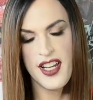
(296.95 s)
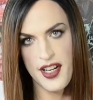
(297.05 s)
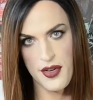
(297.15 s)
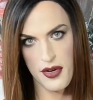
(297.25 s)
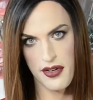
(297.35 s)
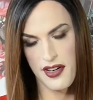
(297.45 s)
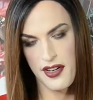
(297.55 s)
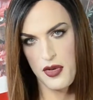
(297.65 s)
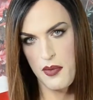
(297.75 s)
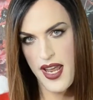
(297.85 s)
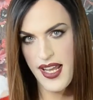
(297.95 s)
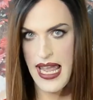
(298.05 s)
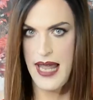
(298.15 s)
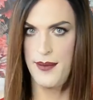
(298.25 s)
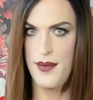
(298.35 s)
in order to
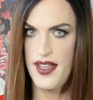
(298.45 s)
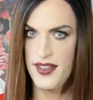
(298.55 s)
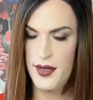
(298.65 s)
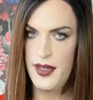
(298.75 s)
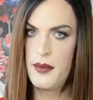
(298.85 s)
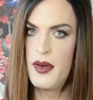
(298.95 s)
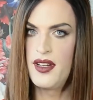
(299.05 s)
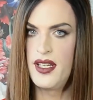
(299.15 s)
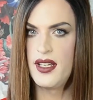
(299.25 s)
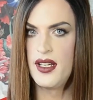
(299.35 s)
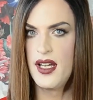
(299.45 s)
make a masculine body